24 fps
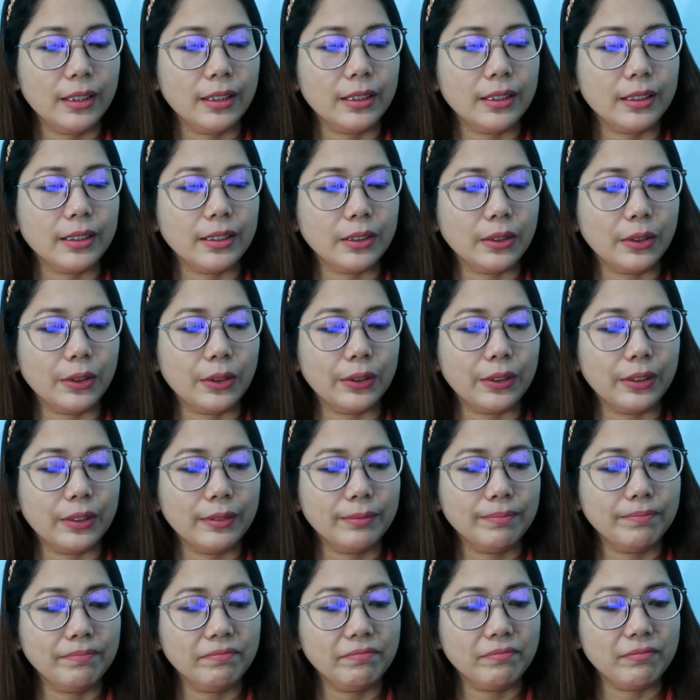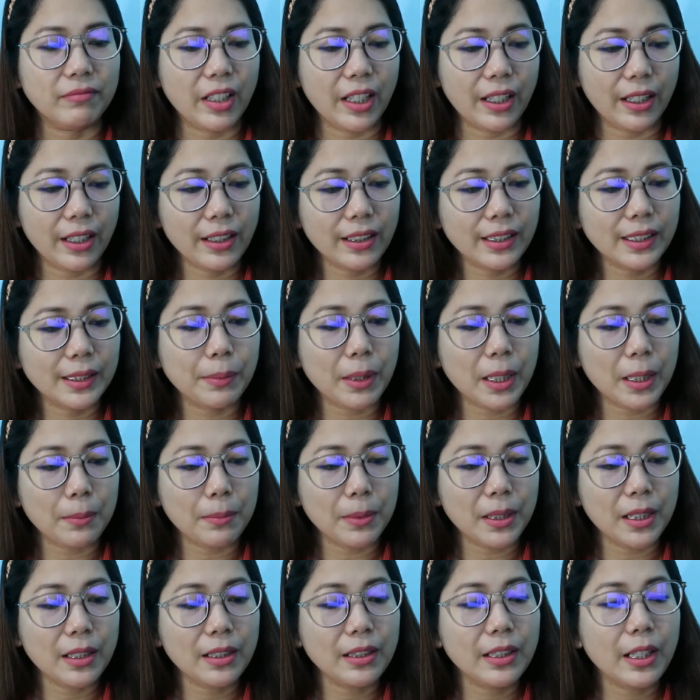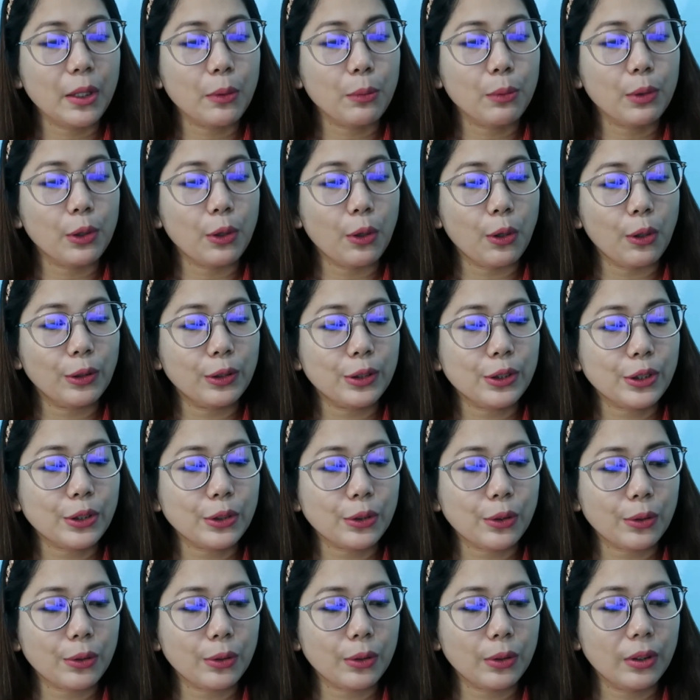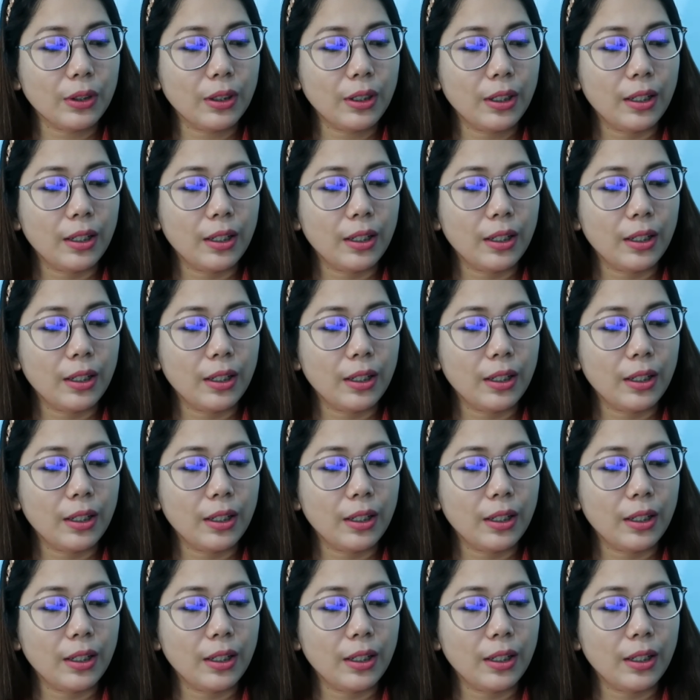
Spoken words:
So next, maybe they will also